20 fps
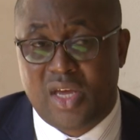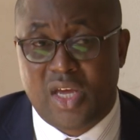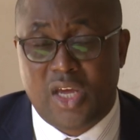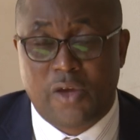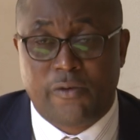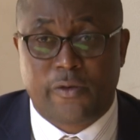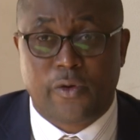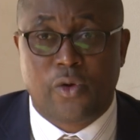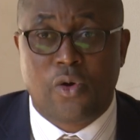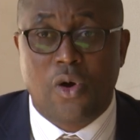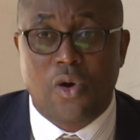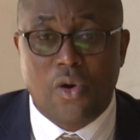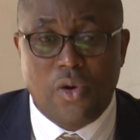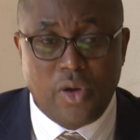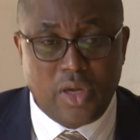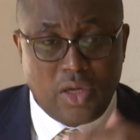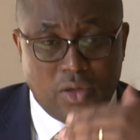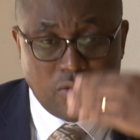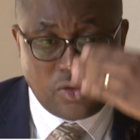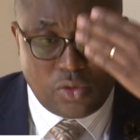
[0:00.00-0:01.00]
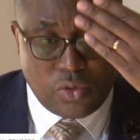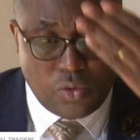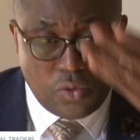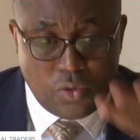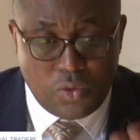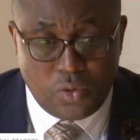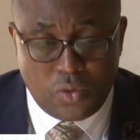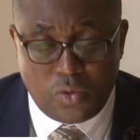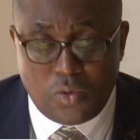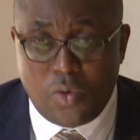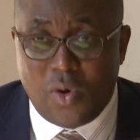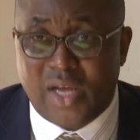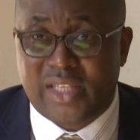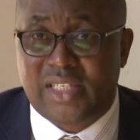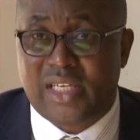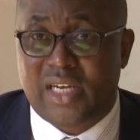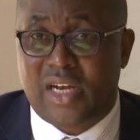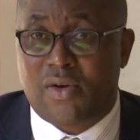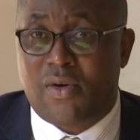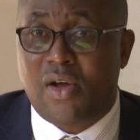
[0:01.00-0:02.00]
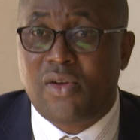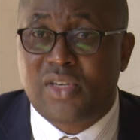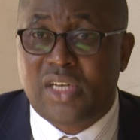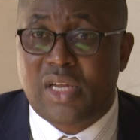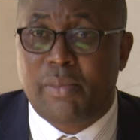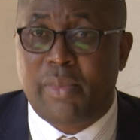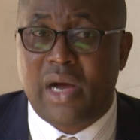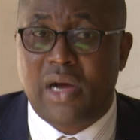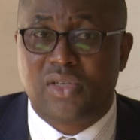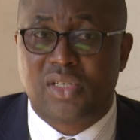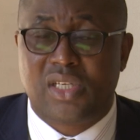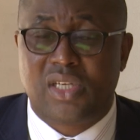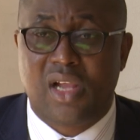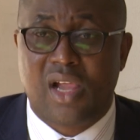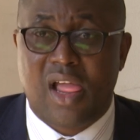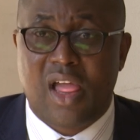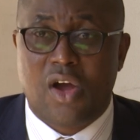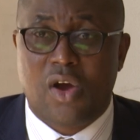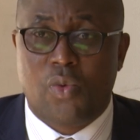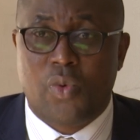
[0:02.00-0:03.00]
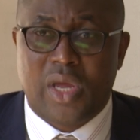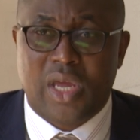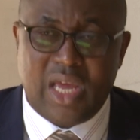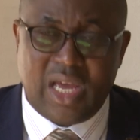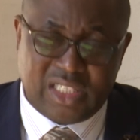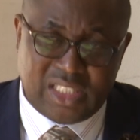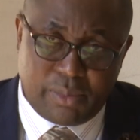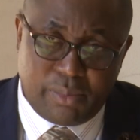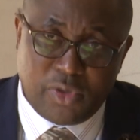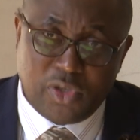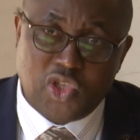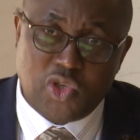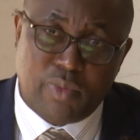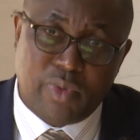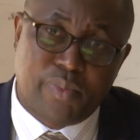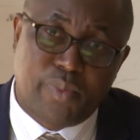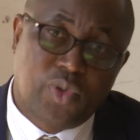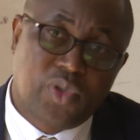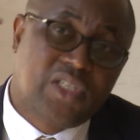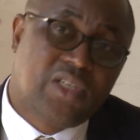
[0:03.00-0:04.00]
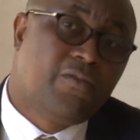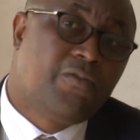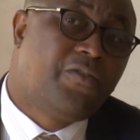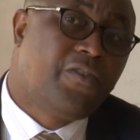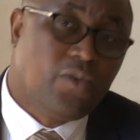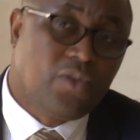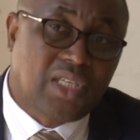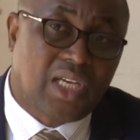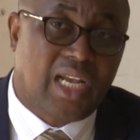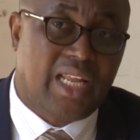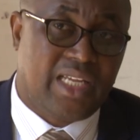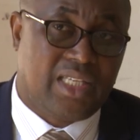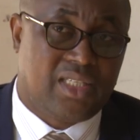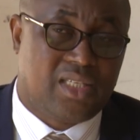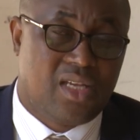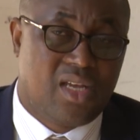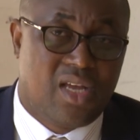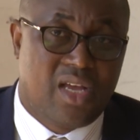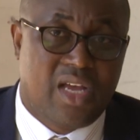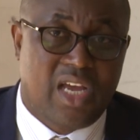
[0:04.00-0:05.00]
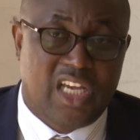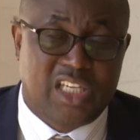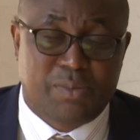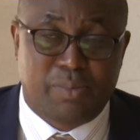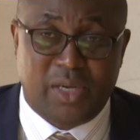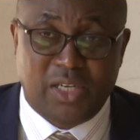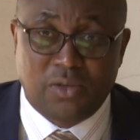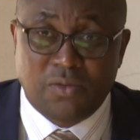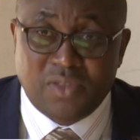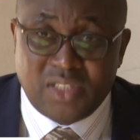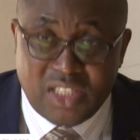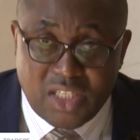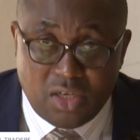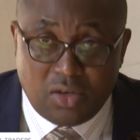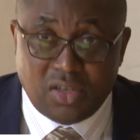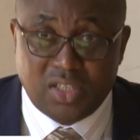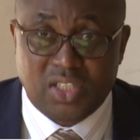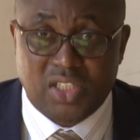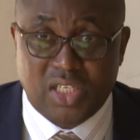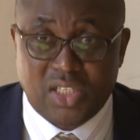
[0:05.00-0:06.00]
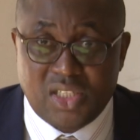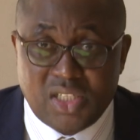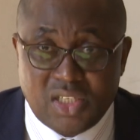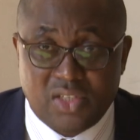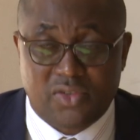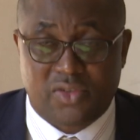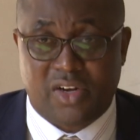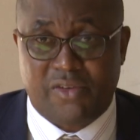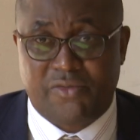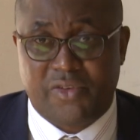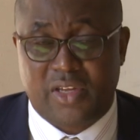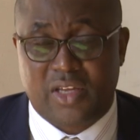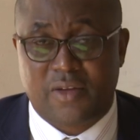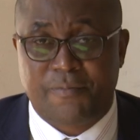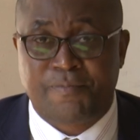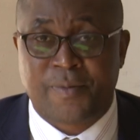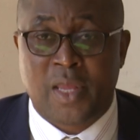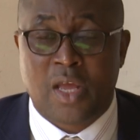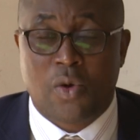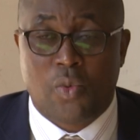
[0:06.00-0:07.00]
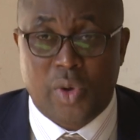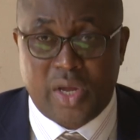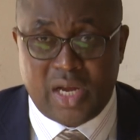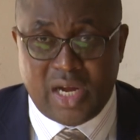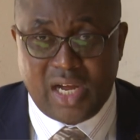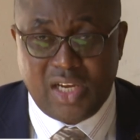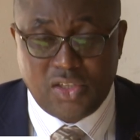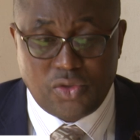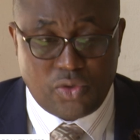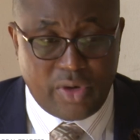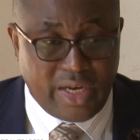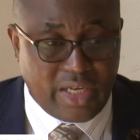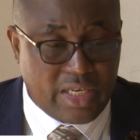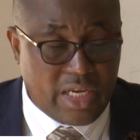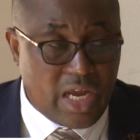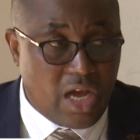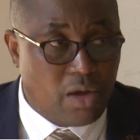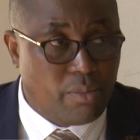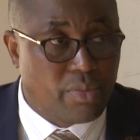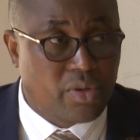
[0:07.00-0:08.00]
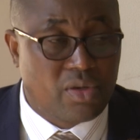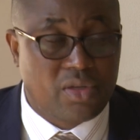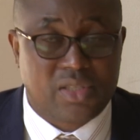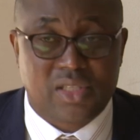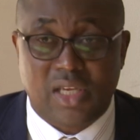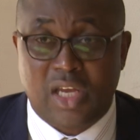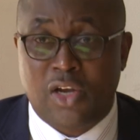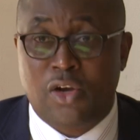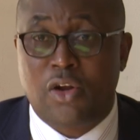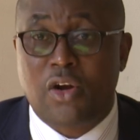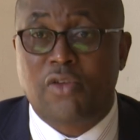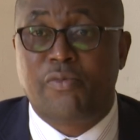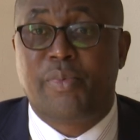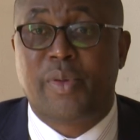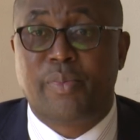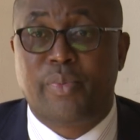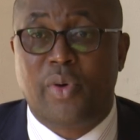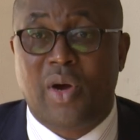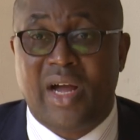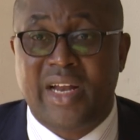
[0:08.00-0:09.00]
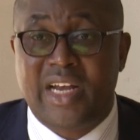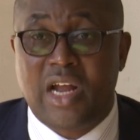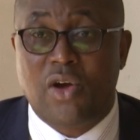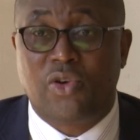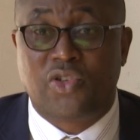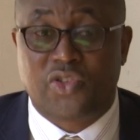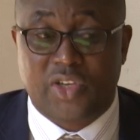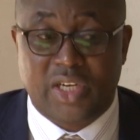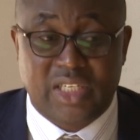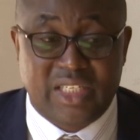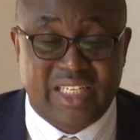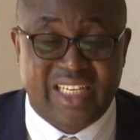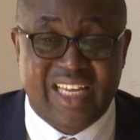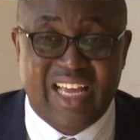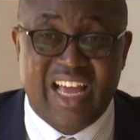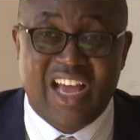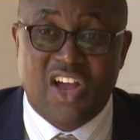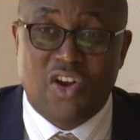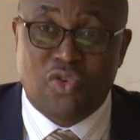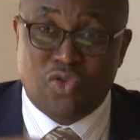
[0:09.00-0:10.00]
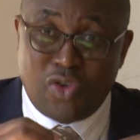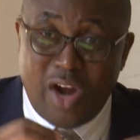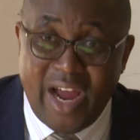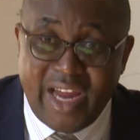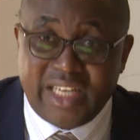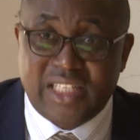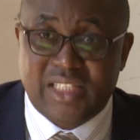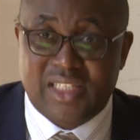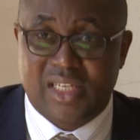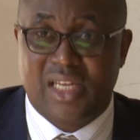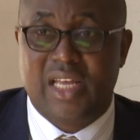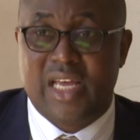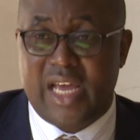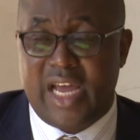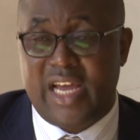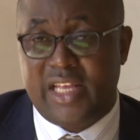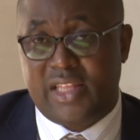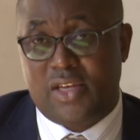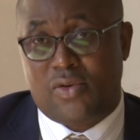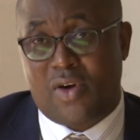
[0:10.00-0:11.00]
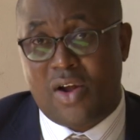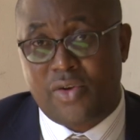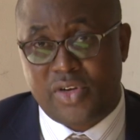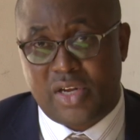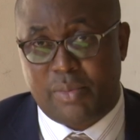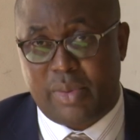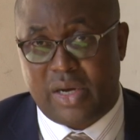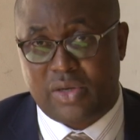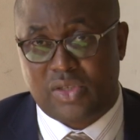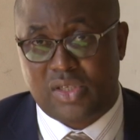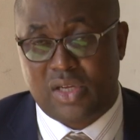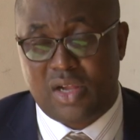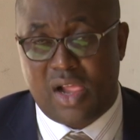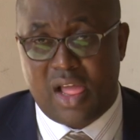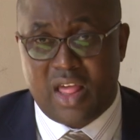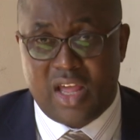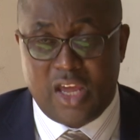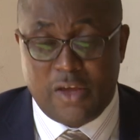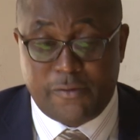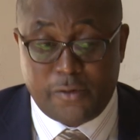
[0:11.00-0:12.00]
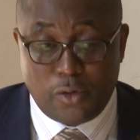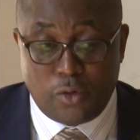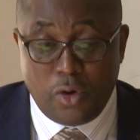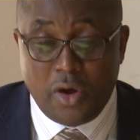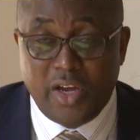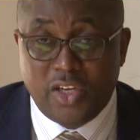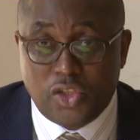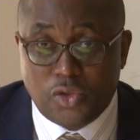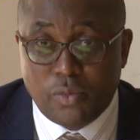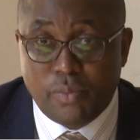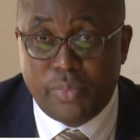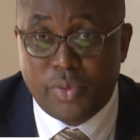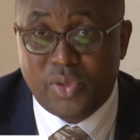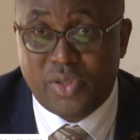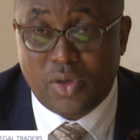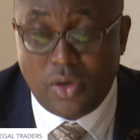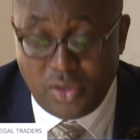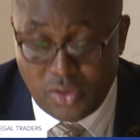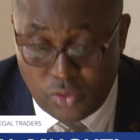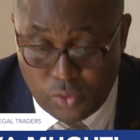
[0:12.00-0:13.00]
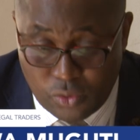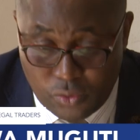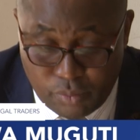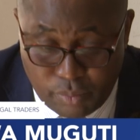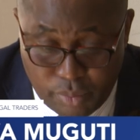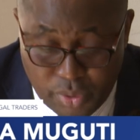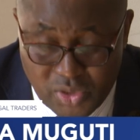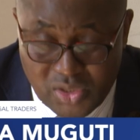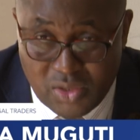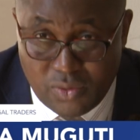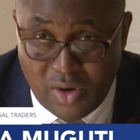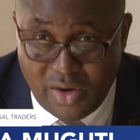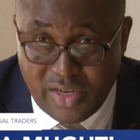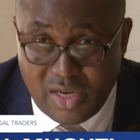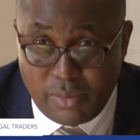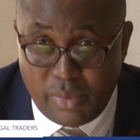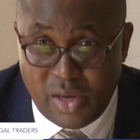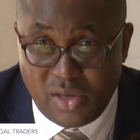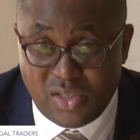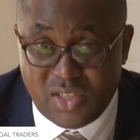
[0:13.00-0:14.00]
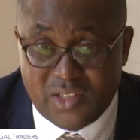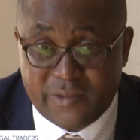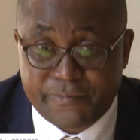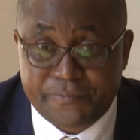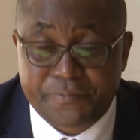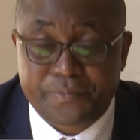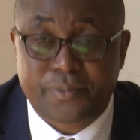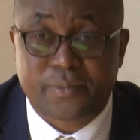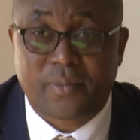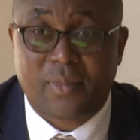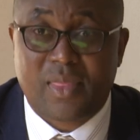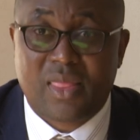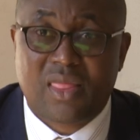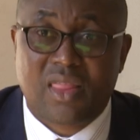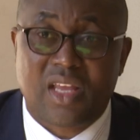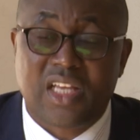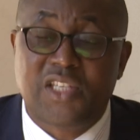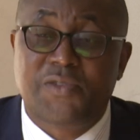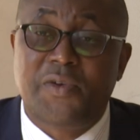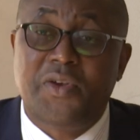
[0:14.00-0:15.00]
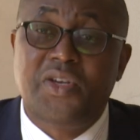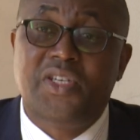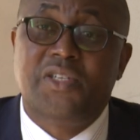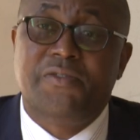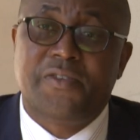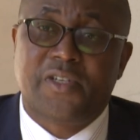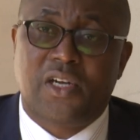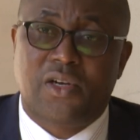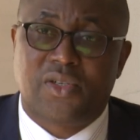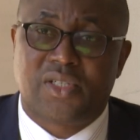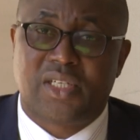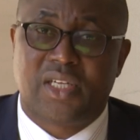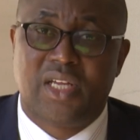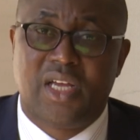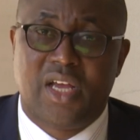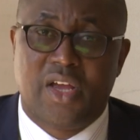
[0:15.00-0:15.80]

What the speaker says: If you go into Kwazana roundabout, we are supposed to be putting filter lanes as part of decongesting traffic. We can't right now because a lot of people are now trading right at the roundabout. If you go into onto Mbuzi roundabout, it's very difficult.